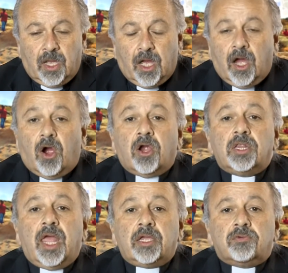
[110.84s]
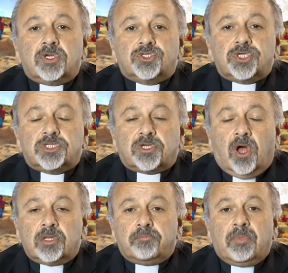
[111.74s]
Our language is
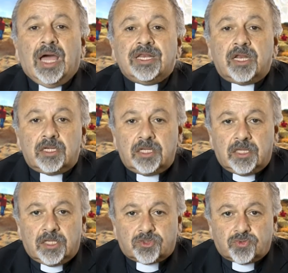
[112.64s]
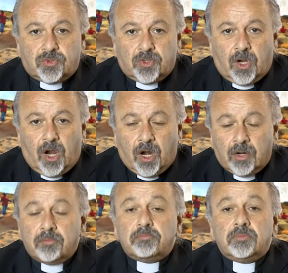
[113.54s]
called Mayreni Lezu,
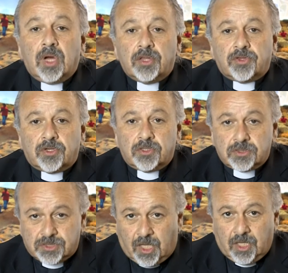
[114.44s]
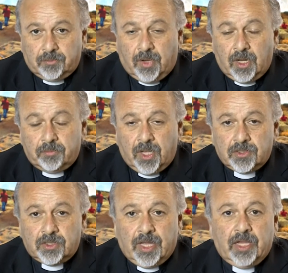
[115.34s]
our mother tongue, our
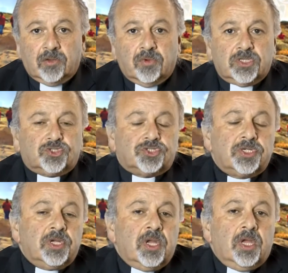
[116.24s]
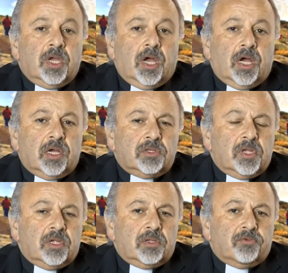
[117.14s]
mother language.
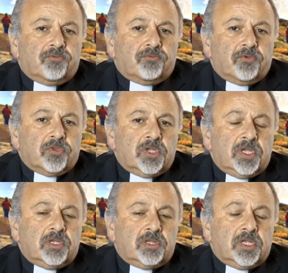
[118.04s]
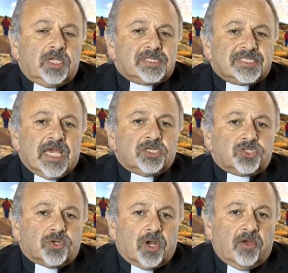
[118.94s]
The
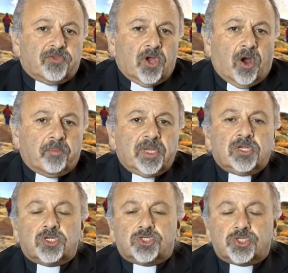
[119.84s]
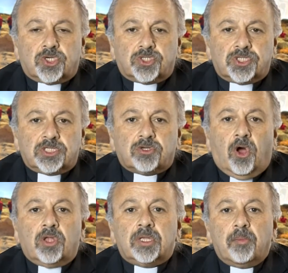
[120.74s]
center of the Armenian Church is
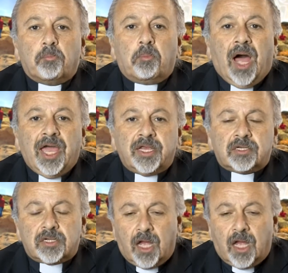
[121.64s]
called Mayr